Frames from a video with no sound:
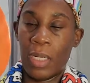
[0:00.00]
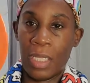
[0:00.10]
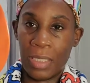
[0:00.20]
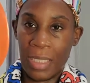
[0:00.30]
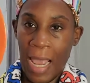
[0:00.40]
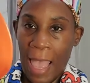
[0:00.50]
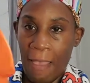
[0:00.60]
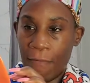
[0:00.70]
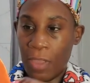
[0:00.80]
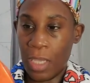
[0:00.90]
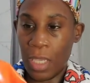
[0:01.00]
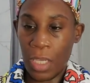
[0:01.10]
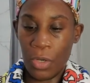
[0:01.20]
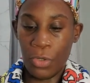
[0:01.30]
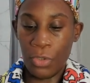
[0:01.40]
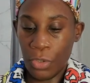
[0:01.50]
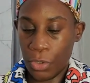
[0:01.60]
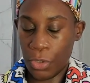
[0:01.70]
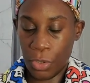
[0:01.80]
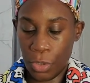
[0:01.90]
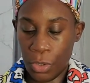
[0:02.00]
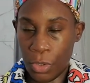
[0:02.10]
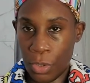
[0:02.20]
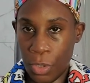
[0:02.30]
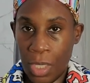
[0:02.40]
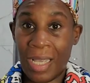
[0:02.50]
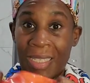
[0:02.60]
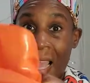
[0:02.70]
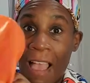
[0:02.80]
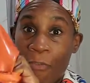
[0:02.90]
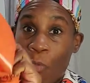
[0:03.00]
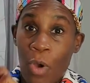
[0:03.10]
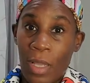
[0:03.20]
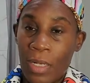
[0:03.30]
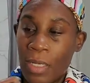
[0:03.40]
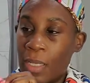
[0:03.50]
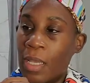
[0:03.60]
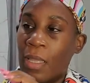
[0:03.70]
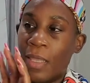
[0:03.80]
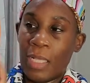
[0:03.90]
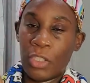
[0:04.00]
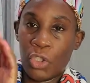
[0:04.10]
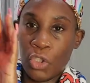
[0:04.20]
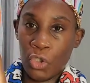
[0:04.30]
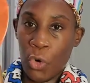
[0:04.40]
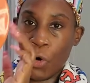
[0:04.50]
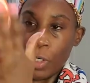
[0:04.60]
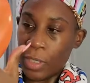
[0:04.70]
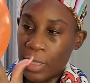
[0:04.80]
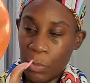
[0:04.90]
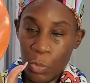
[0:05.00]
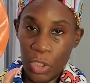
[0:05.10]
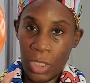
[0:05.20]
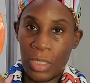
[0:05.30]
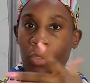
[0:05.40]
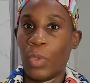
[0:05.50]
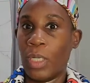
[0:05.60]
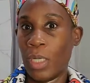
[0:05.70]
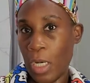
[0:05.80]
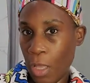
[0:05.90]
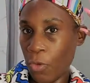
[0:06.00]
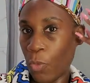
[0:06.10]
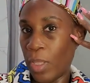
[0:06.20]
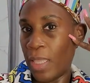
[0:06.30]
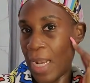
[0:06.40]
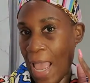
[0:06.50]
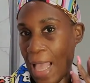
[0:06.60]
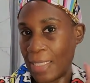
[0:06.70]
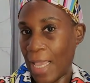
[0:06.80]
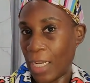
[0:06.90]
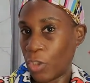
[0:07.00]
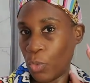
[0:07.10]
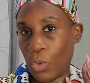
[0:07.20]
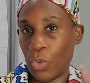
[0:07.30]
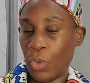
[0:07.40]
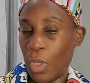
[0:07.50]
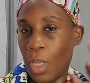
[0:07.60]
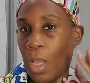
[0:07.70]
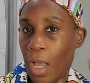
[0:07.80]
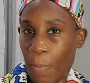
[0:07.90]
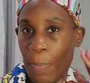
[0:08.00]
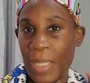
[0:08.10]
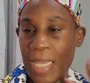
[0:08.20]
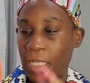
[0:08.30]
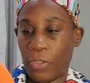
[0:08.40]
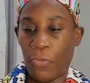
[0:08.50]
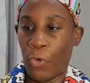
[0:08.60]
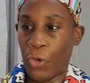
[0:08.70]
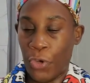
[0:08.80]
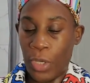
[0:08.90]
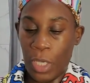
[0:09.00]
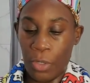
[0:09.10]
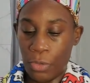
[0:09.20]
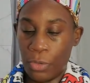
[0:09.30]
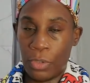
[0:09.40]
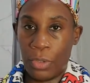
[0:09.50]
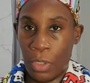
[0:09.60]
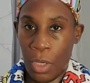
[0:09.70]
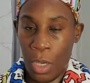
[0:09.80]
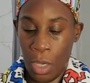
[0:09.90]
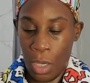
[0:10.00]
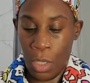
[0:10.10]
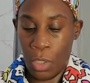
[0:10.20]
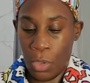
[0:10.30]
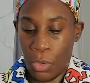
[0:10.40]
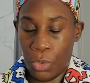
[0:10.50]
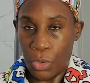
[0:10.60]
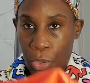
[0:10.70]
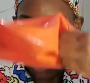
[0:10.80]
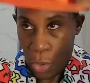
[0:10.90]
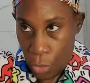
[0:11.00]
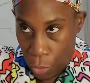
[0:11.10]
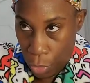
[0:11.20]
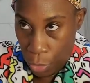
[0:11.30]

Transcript: doesn't have the ears because I have one that's short, which is this one, and another one that has actual a place for your ears. So